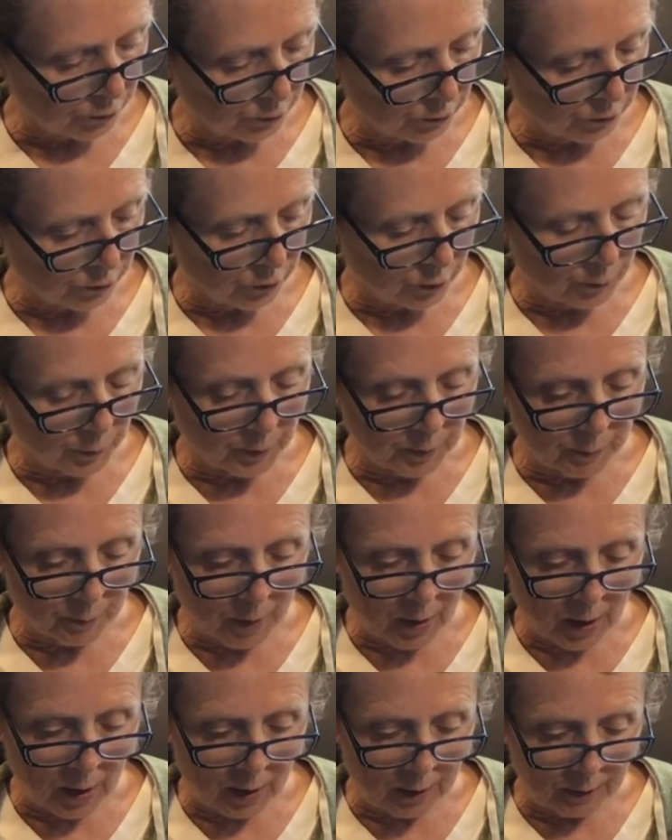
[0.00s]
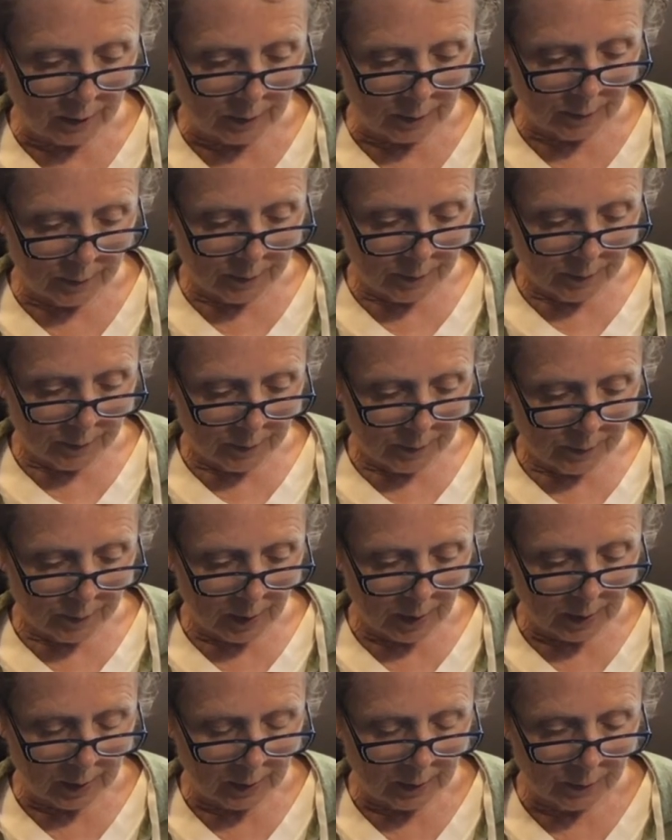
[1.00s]
she'll be mine.
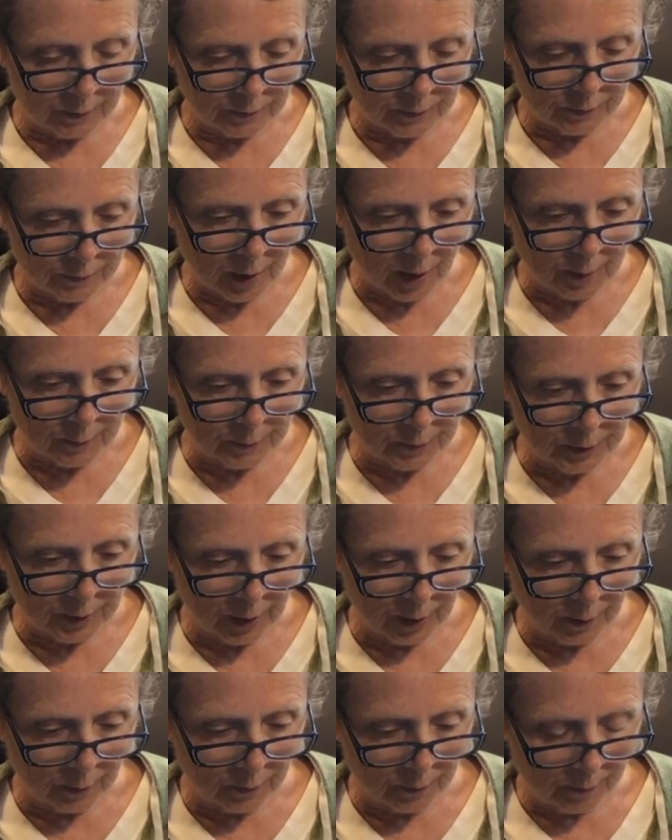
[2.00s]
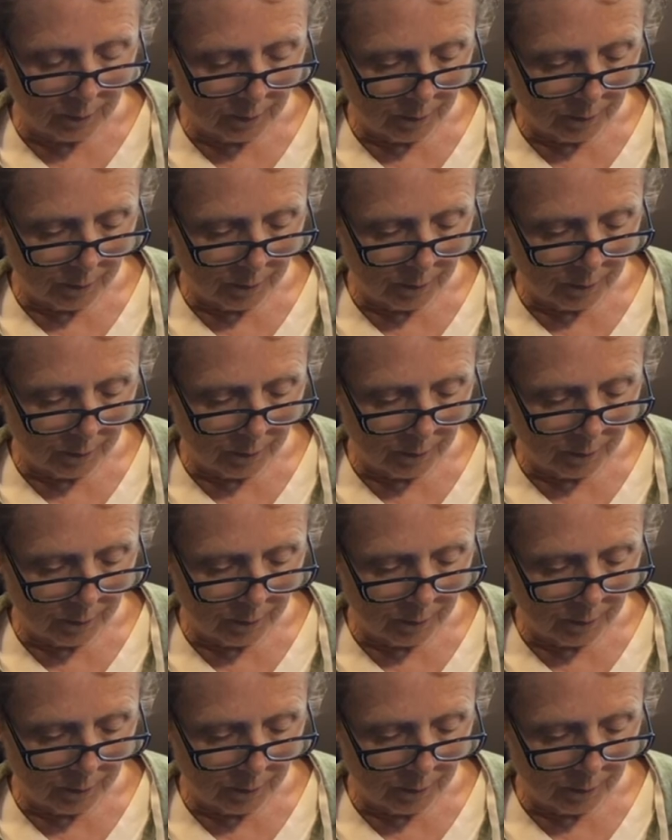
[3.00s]
And he stomped out.